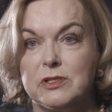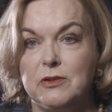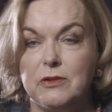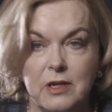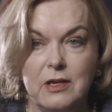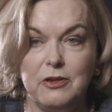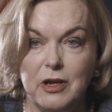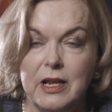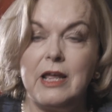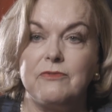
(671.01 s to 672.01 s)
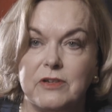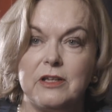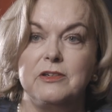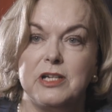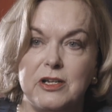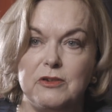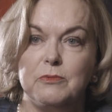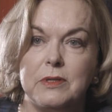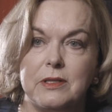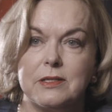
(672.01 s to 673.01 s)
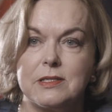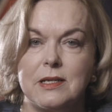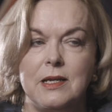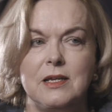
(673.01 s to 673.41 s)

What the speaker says: So you're going to have to continue with this.